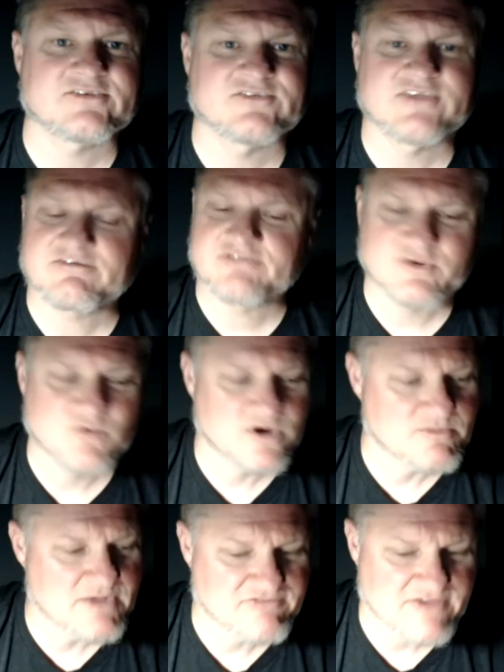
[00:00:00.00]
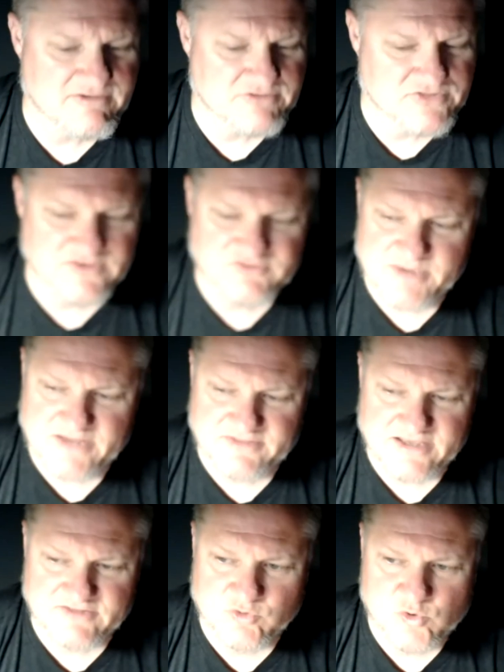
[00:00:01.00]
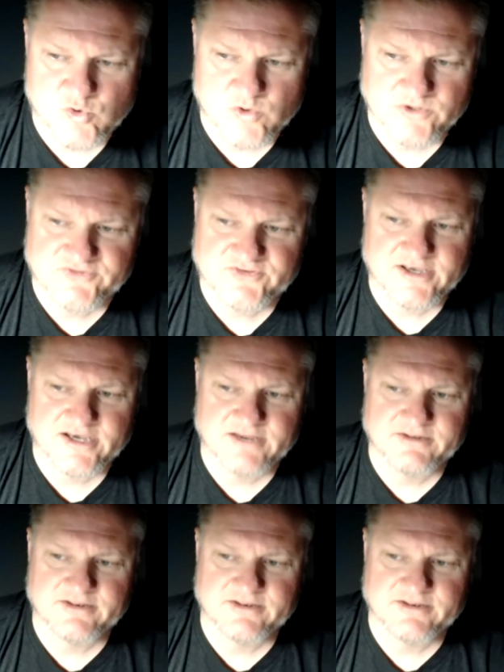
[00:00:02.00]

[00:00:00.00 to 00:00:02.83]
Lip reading: That's definitely one of my favorite things about that tool is the